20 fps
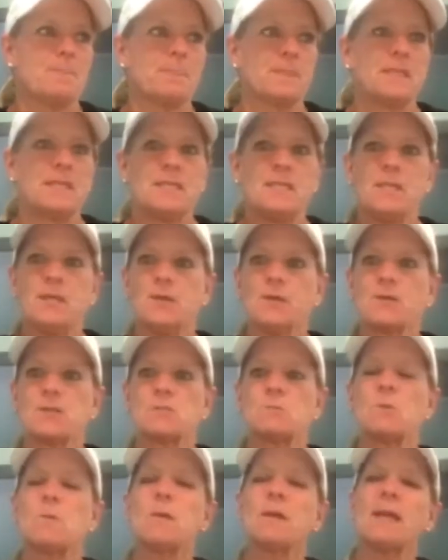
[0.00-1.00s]

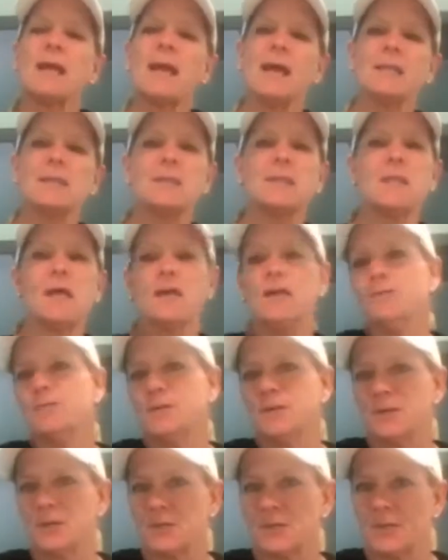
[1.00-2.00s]
years. We want to add life
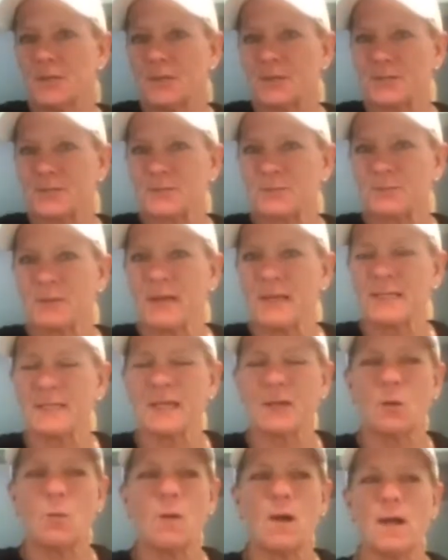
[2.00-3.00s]
in our years, right?
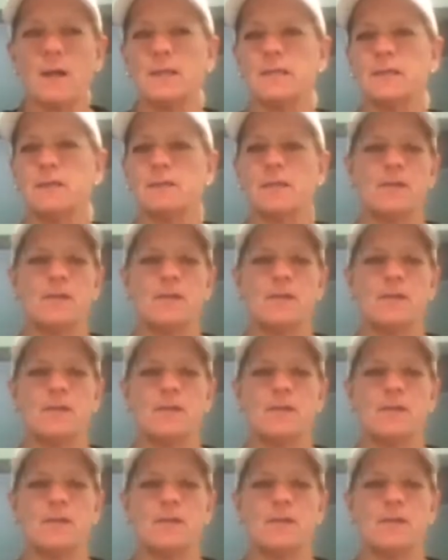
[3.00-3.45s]
That quality of